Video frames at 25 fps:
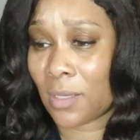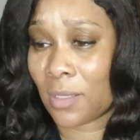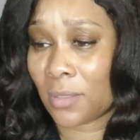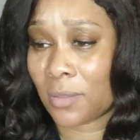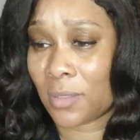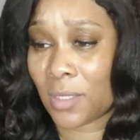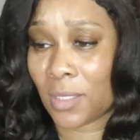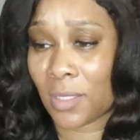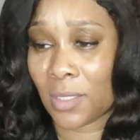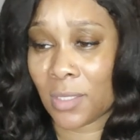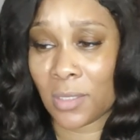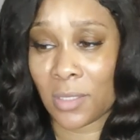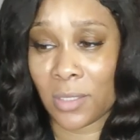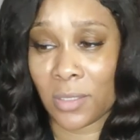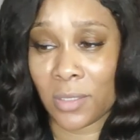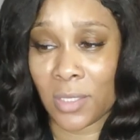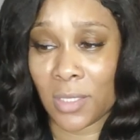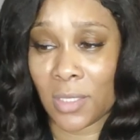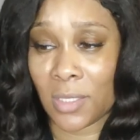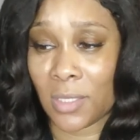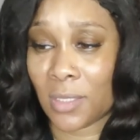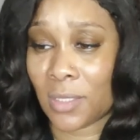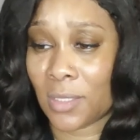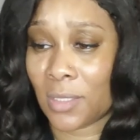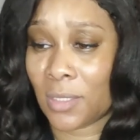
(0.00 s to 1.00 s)
Mm-hmm. I think there
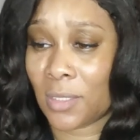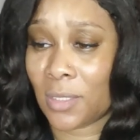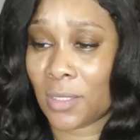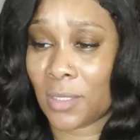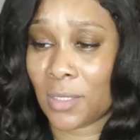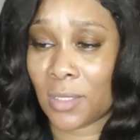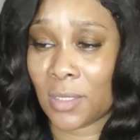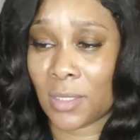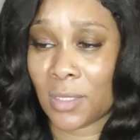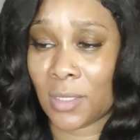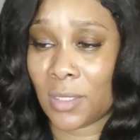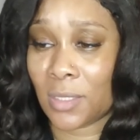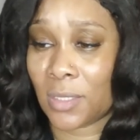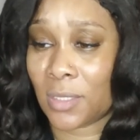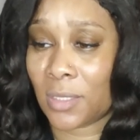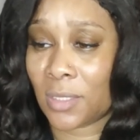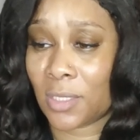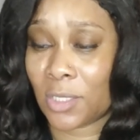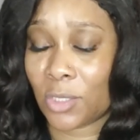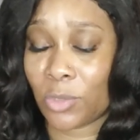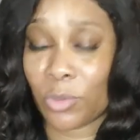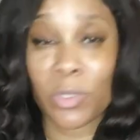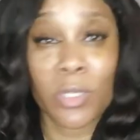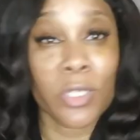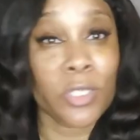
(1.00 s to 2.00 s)
is
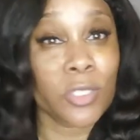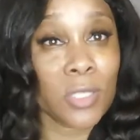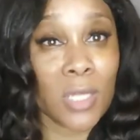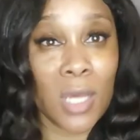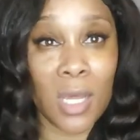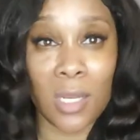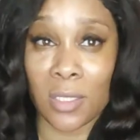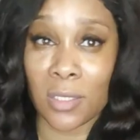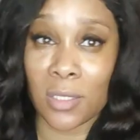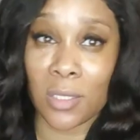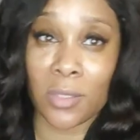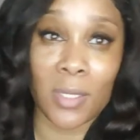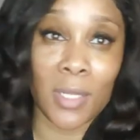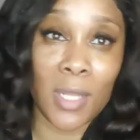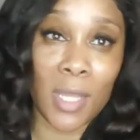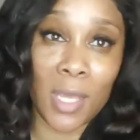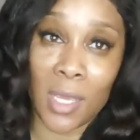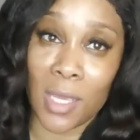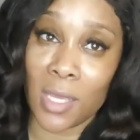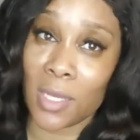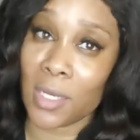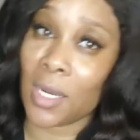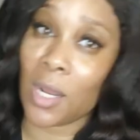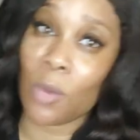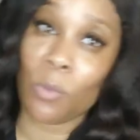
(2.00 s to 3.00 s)
$300 on the
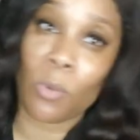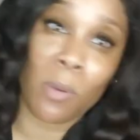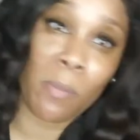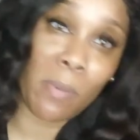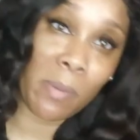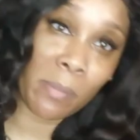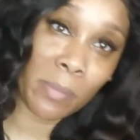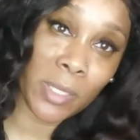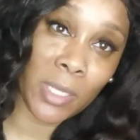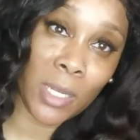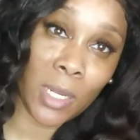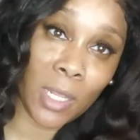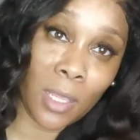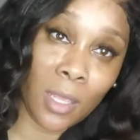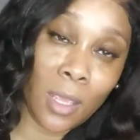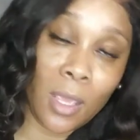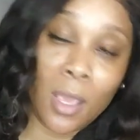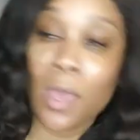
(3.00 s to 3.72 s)
line and I want my money.